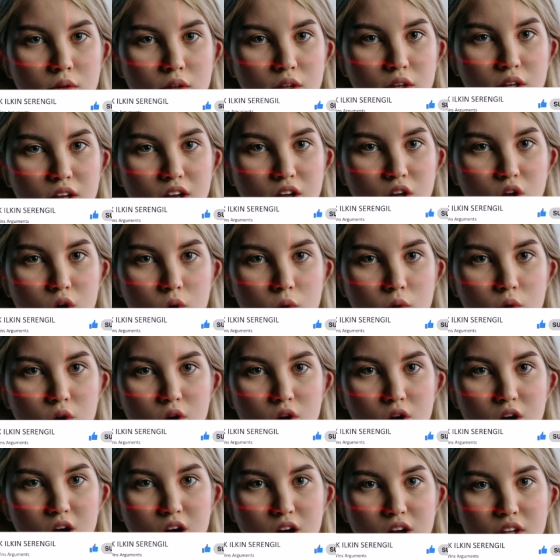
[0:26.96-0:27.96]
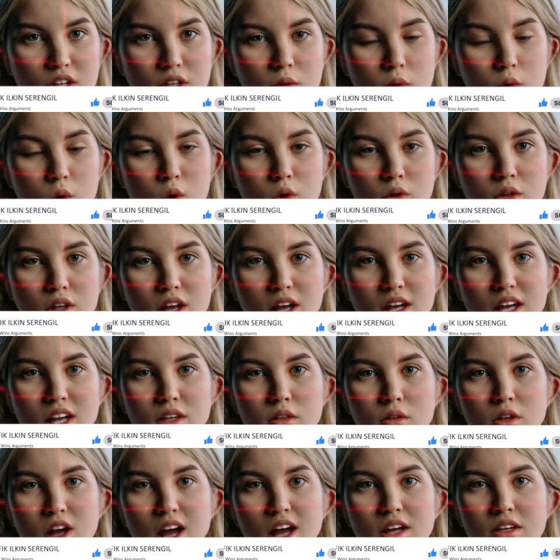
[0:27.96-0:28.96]
Thank you for your all support in
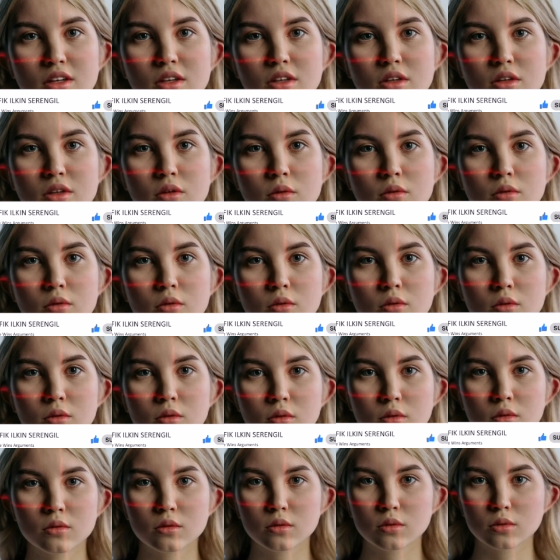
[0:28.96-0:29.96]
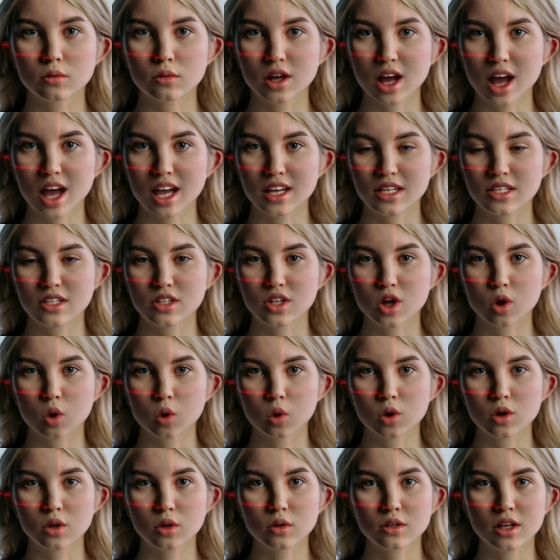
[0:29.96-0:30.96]
advance. At its
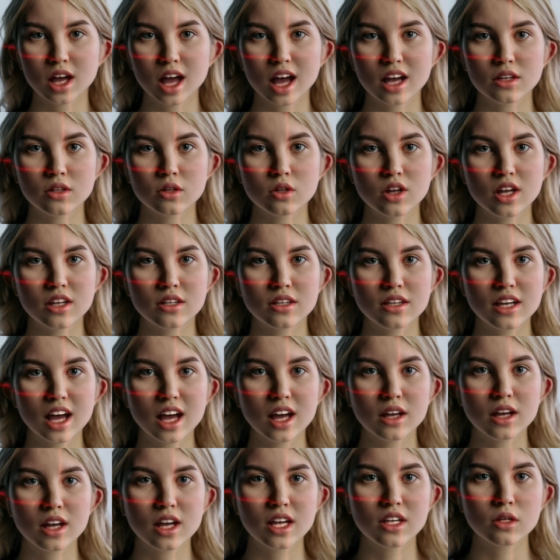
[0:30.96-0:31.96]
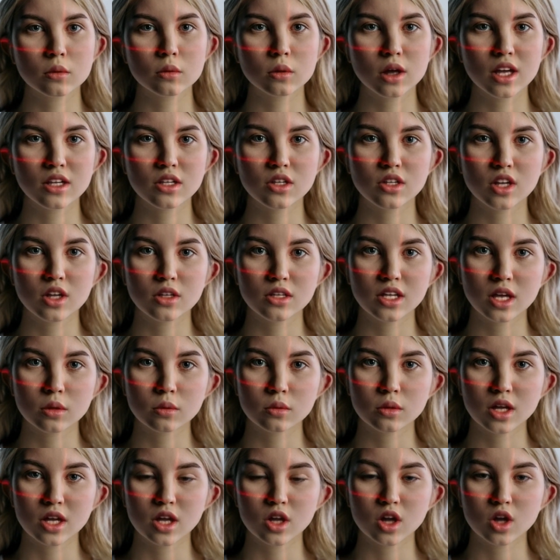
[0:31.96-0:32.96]
core, EdDSA is based on
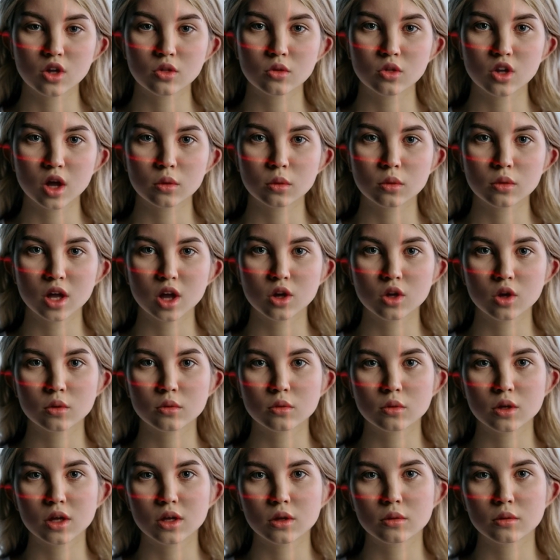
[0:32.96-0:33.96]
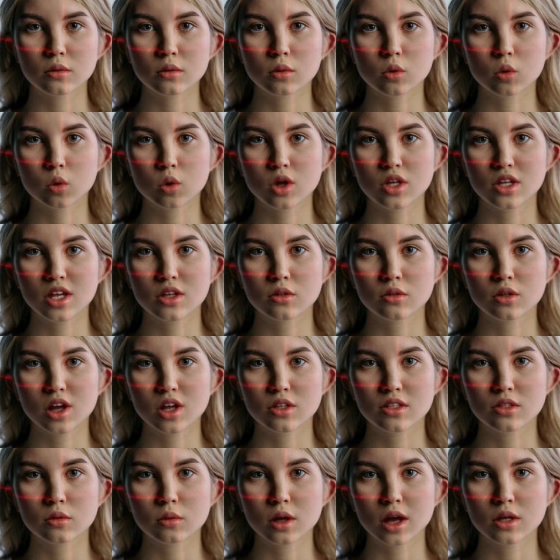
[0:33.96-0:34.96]
elliptic curve cryptography, which
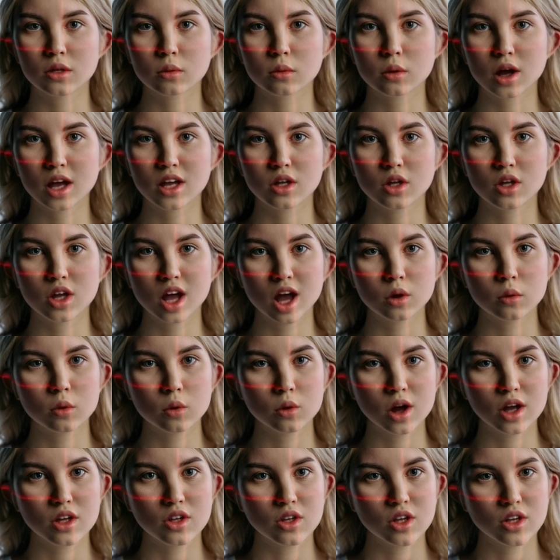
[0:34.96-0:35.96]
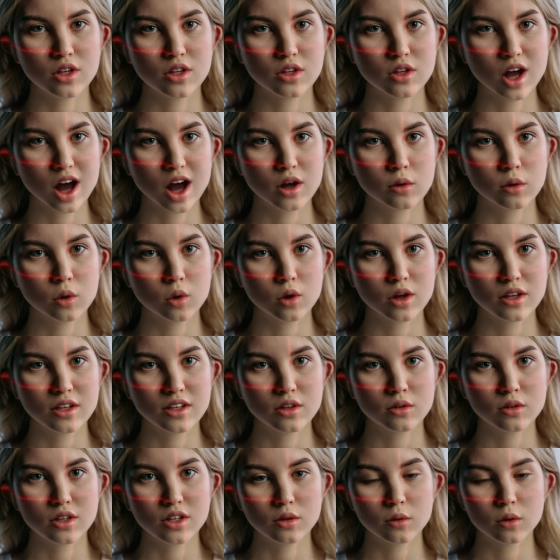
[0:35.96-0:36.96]
involves mathematical operations on
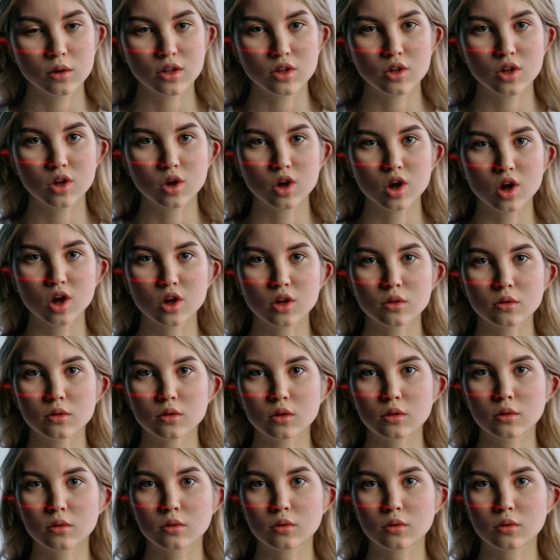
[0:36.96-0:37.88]
points of a special curve.